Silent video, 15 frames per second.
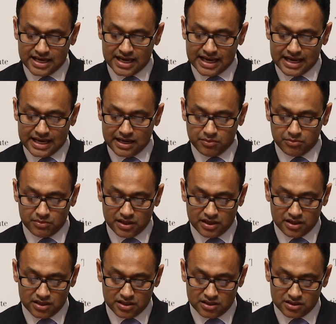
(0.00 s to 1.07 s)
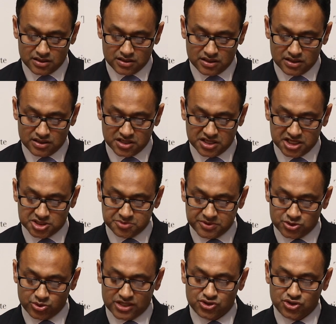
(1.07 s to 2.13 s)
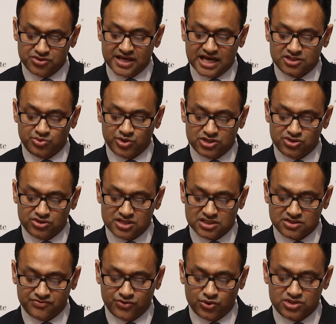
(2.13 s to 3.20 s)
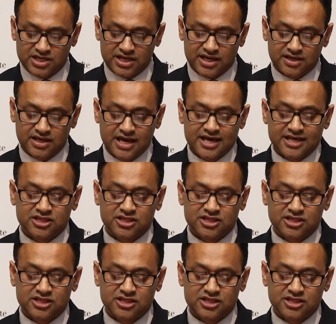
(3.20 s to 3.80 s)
In the years between 2001 and 2014,